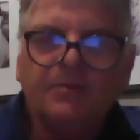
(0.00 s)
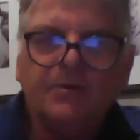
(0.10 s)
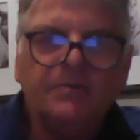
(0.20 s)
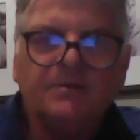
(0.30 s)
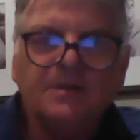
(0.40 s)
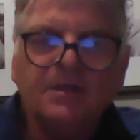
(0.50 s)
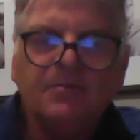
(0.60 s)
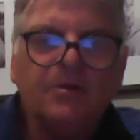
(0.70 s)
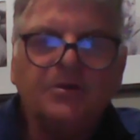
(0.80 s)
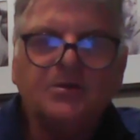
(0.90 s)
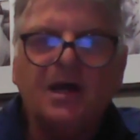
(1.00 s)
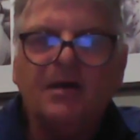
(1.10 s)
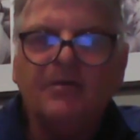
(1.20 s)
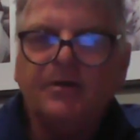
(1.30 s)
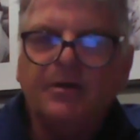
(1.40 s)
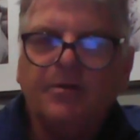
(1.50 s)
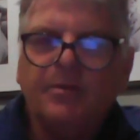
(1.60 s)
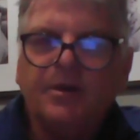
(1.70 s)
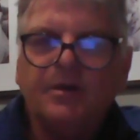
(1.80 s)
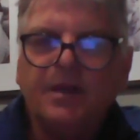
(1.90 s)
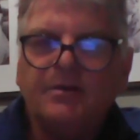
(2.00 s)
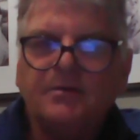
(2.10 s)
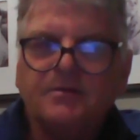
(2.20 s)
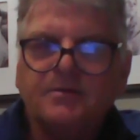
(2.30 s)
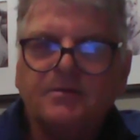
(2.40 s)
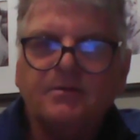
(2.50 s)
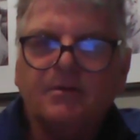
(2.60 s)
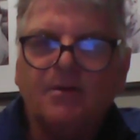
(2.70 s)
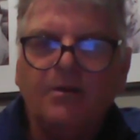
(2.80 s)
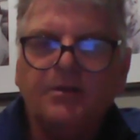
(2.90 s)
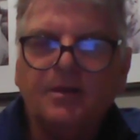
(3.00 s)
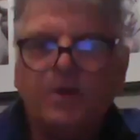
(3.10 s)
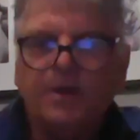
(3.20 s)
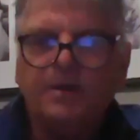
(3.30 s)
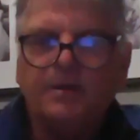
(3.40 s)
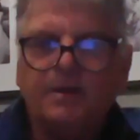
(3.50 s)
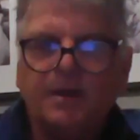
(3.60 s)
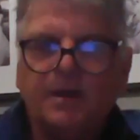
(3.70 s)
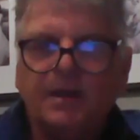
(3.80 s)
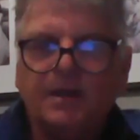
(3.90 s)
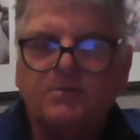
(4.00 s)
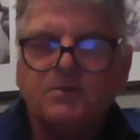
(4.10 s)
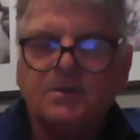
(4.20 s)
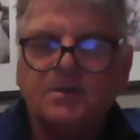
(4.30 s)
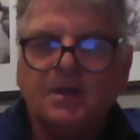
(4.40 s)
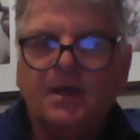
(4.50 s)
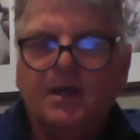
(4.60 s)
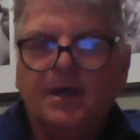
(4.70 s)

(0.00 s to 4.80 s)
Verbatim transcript: You'd see them on a drive and nobody had to guard them or secure them or anything.